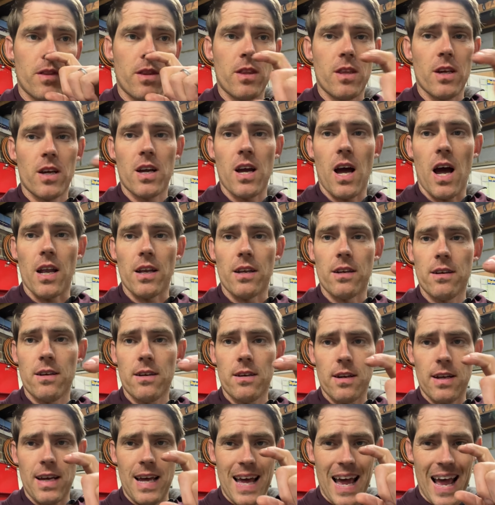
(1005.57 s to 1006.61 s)
the gun
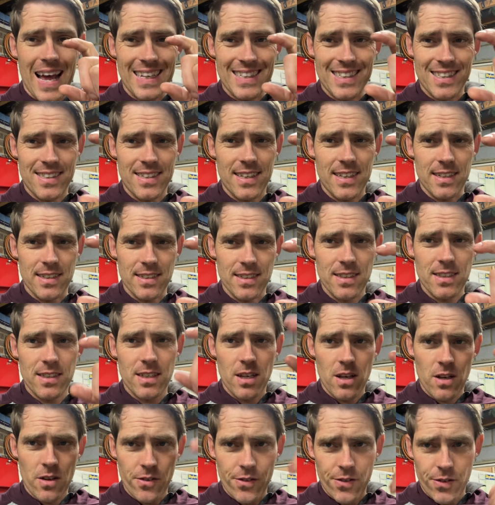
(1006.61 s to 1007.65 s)
as thinners
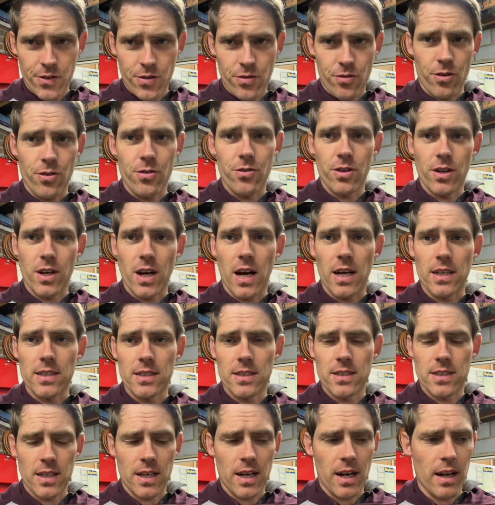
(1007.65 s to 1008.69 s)
through the gun
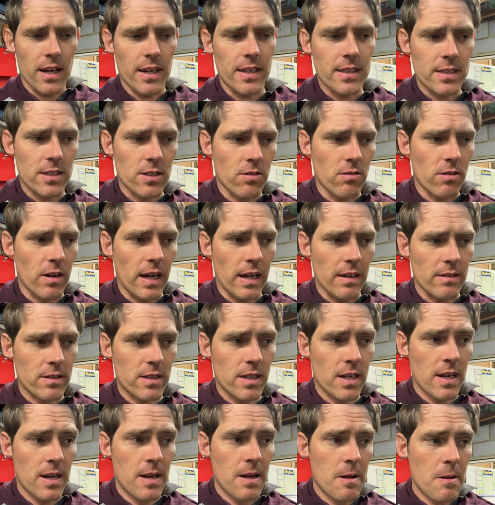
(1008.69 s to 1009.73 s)
to clean it all out.
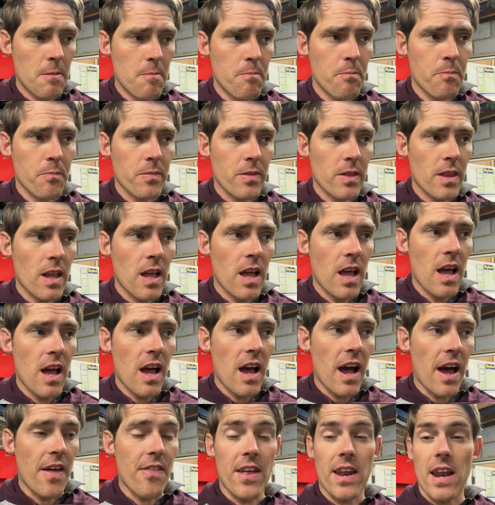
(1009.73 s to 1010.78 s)

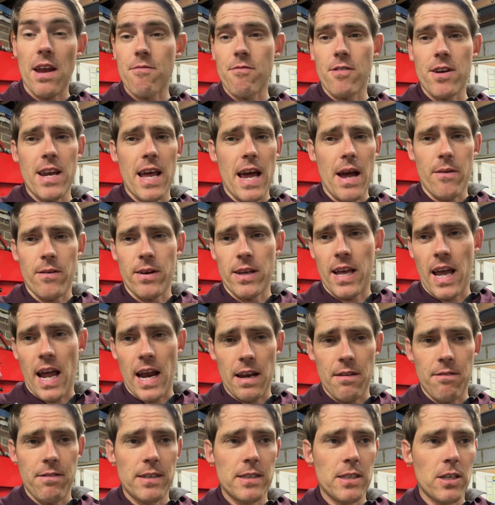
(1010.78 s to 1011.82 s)
And then every now and again,
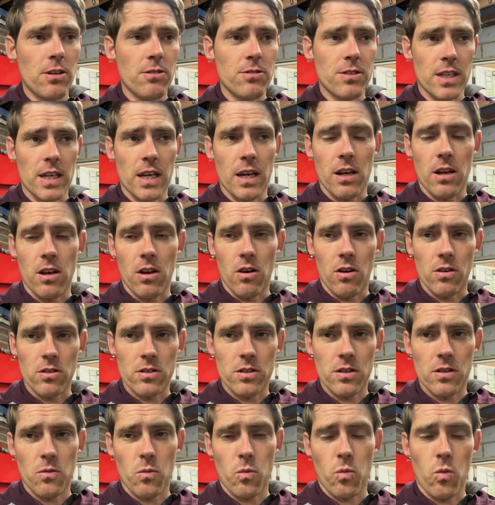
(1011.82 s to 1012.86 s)
if he's using it a lot,
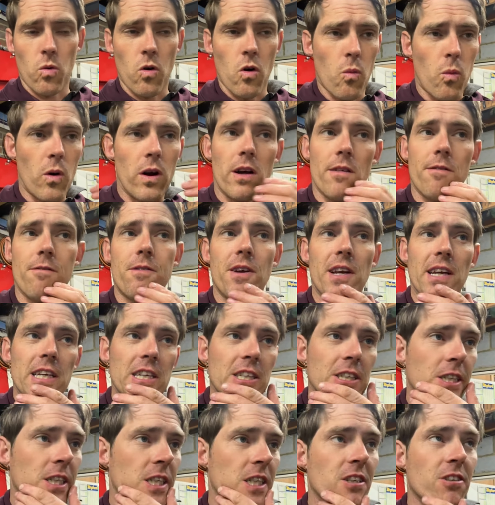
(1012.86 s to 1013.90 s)
or when I finish
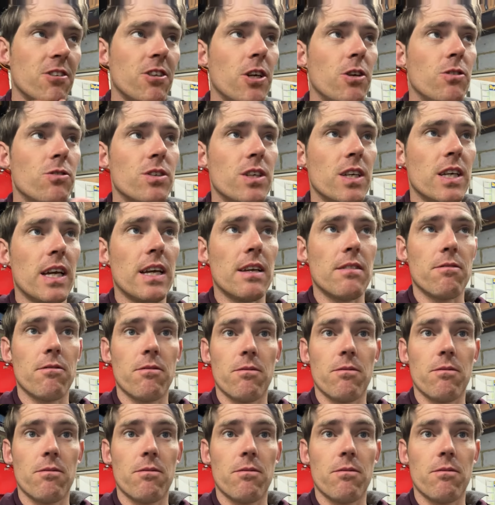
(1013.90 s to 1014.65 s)
using it